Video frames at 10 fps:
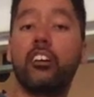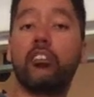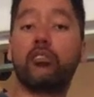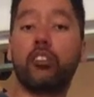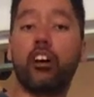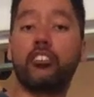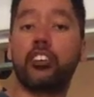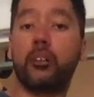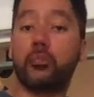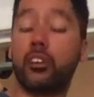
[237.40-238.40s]
and those arch
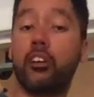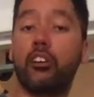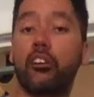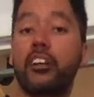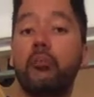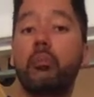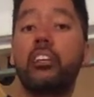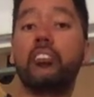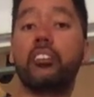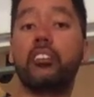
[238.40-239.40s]
ups or any
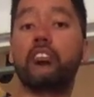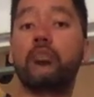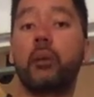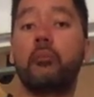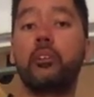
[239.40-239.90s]
PT that you might